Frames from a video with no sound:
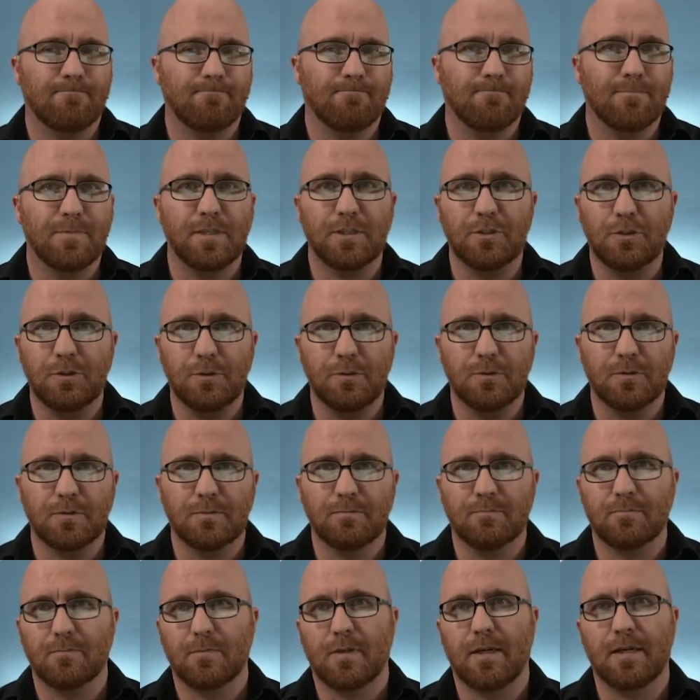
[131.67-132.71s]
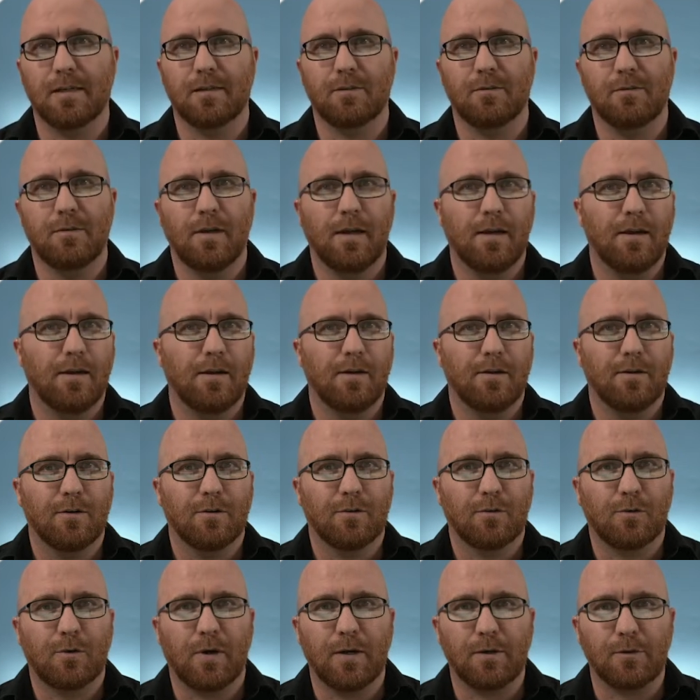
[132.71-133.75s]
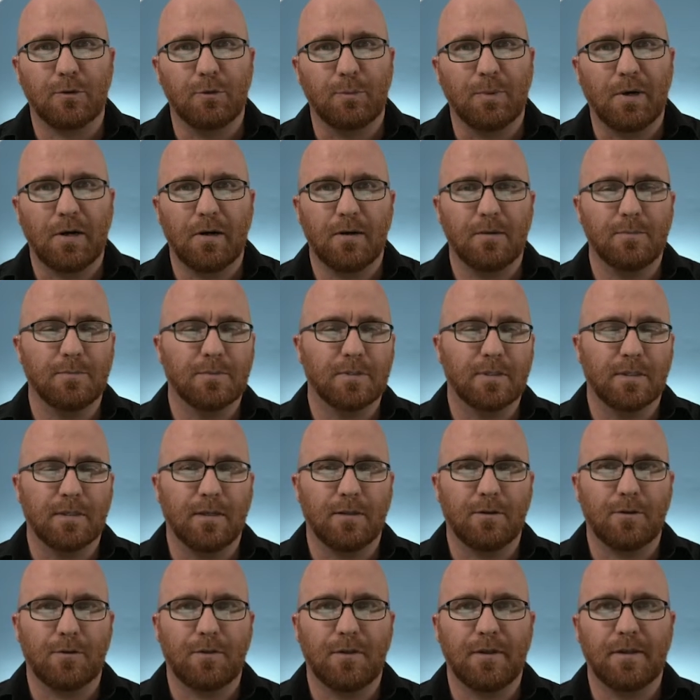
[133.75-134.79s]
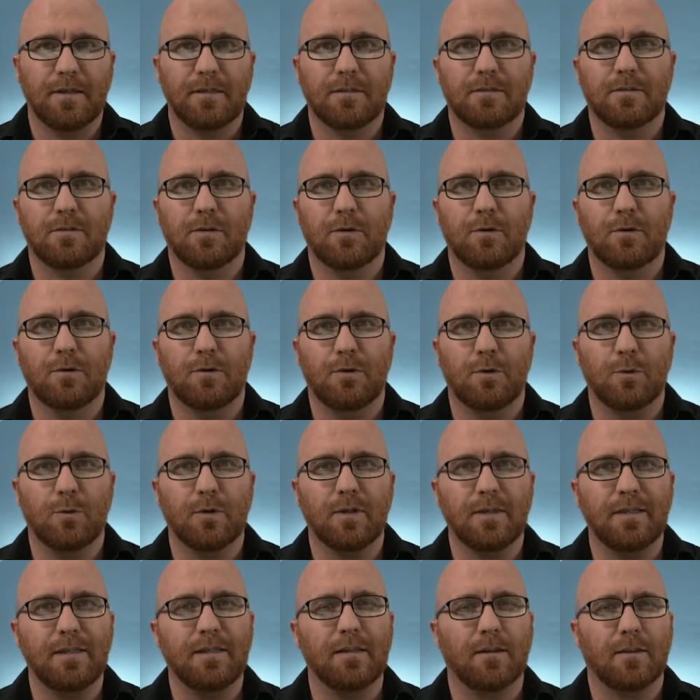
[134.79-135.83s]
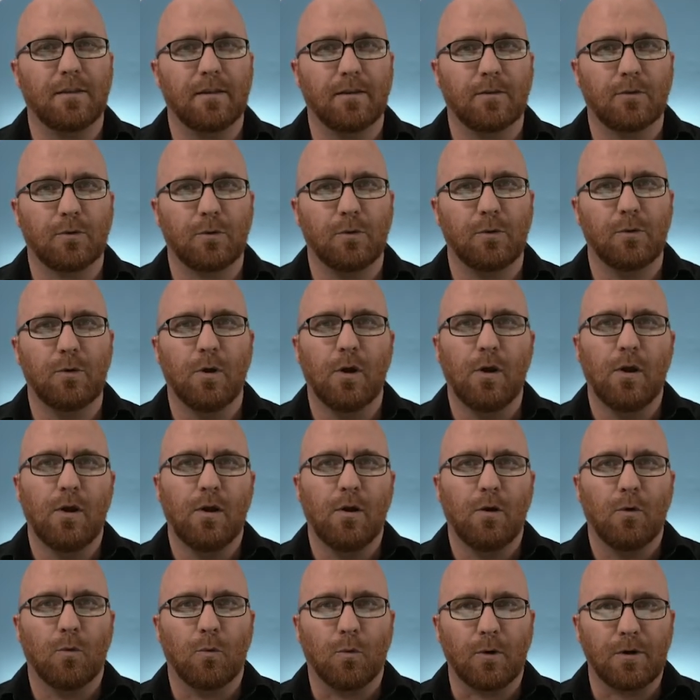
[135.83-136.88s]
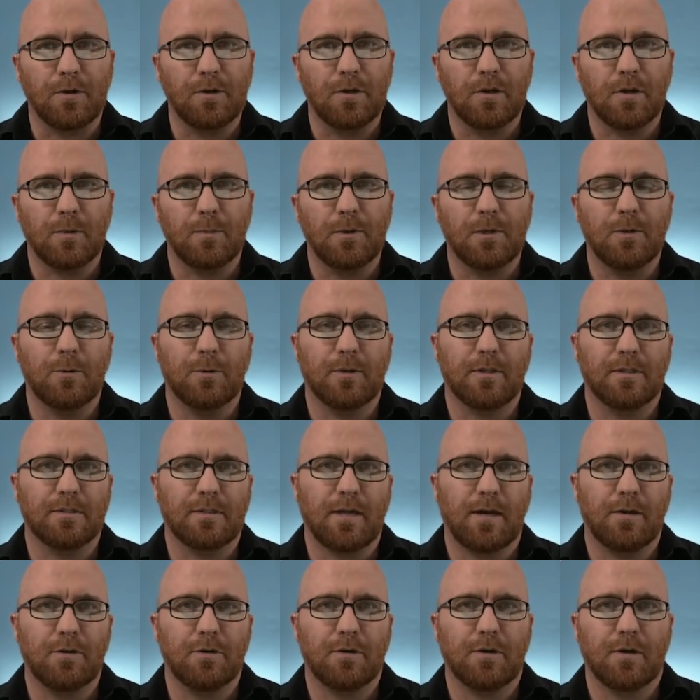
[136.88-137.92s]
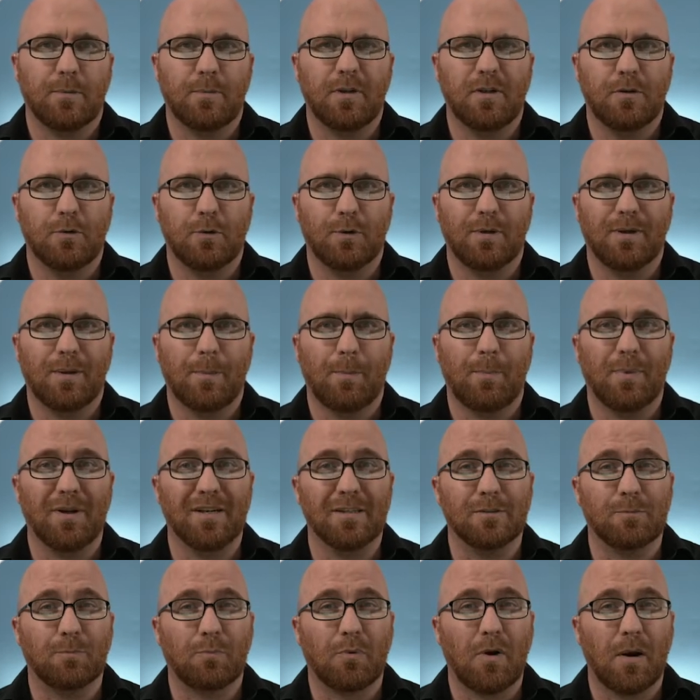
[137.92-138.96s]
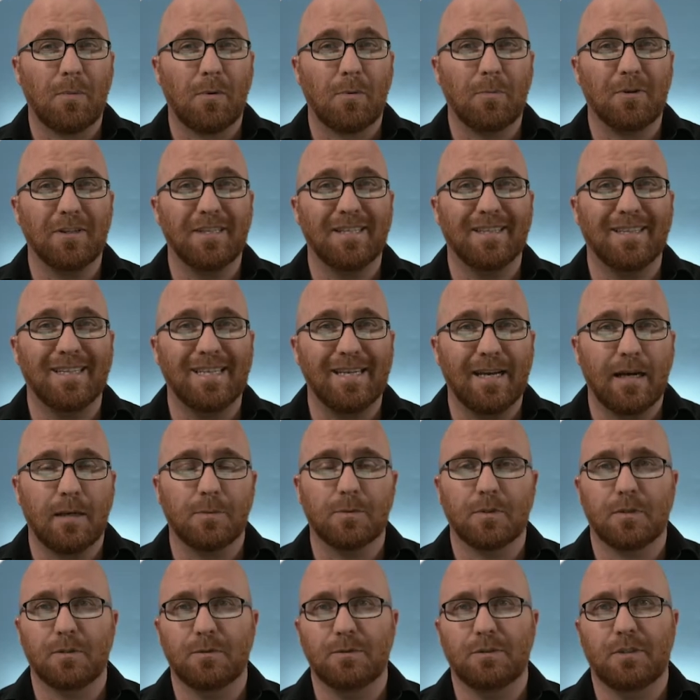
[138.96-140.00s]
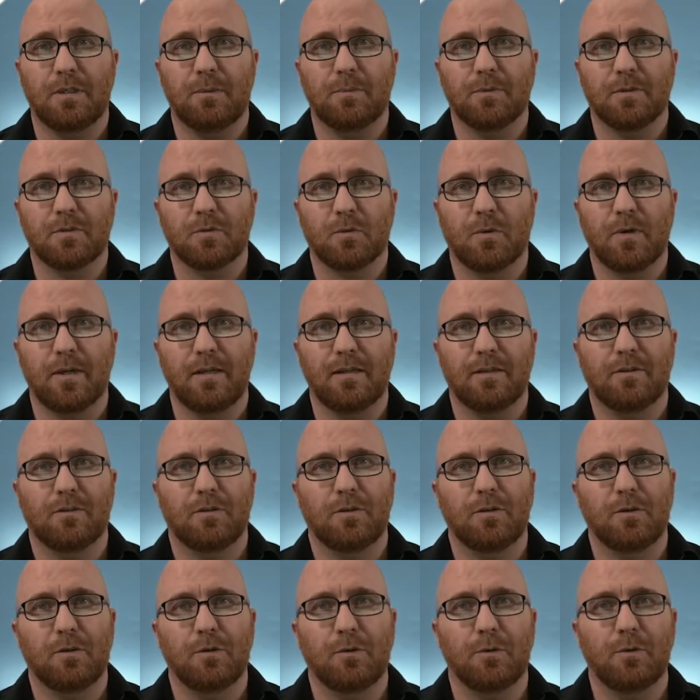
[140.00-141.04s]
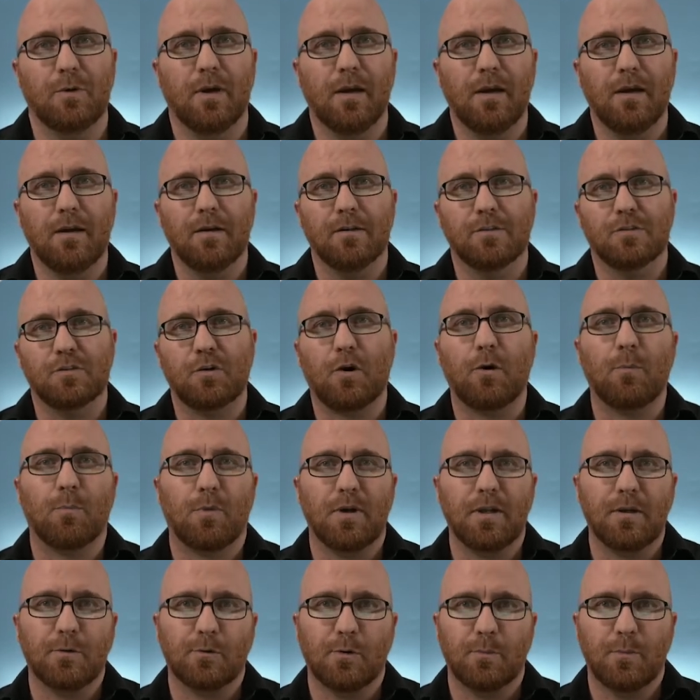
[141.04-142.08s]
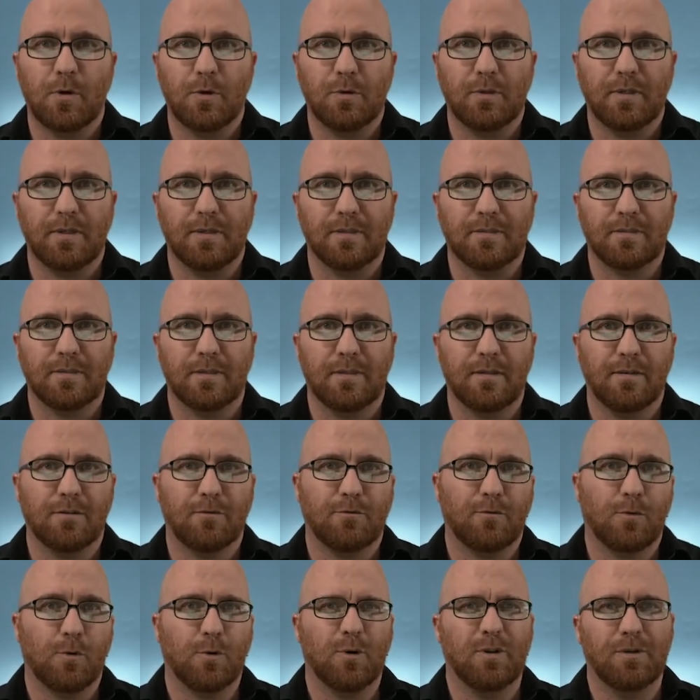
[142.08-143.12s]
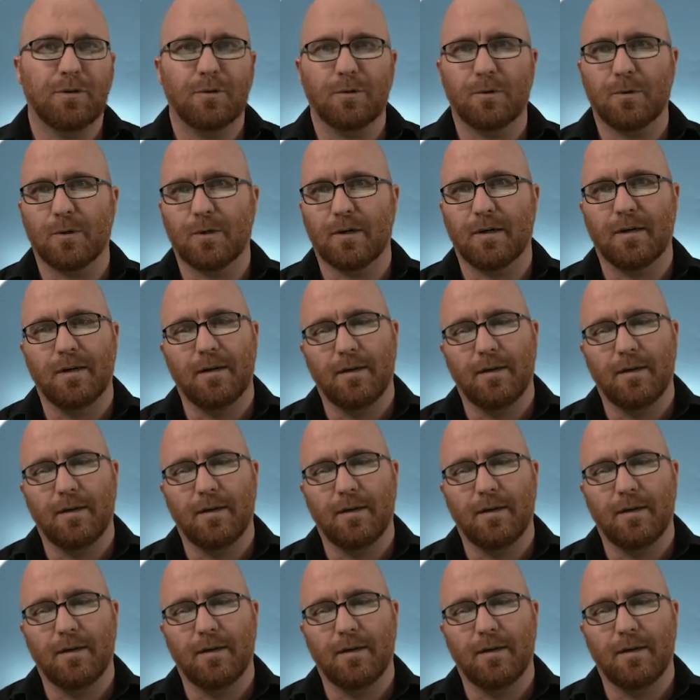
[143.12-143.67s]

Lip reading: issues like ground loop hums and other things, so you really need to think through where you're going to be doing this, how you're going to be doing it, but it's probably the absolute cheapest way to start bringing remote guests in for your